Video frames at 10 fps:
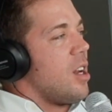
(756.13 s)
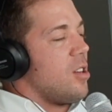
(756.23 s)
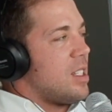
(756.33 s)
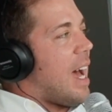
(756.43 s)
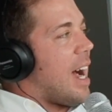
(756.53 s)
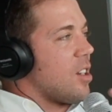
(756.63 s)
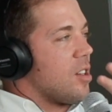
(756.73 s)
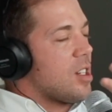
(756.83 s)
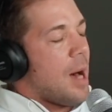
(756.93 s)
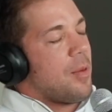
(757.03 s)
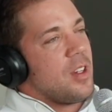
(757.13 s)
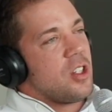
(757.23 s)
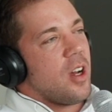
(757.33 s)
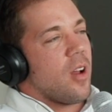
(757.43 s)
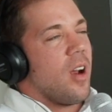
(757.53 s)
stacked on top of
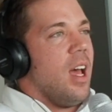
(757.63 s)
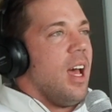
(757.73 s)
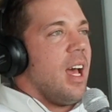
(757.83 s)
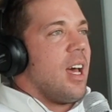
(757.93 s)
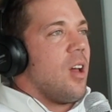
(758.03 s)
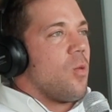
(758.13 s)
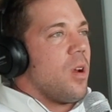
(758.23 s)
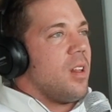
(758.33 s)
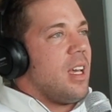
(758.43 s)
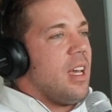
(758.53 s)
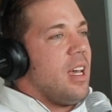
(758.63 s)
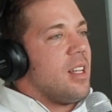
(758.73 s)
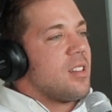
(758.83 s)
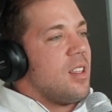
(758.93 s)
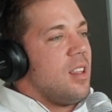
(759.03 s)
each other. And really
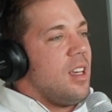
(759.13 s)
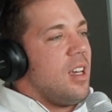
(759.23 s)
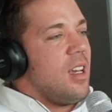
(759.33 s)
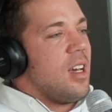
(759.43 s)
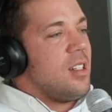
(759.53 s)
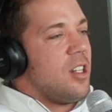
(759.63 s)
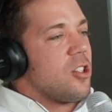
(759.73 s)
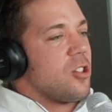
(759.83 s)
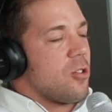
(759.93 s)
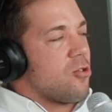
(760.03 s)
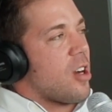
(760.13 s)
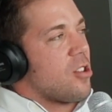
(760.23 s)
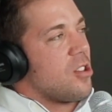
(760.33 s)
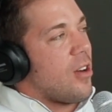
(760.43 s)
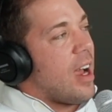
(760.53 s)
it's the additional
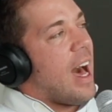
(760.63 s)
structures that are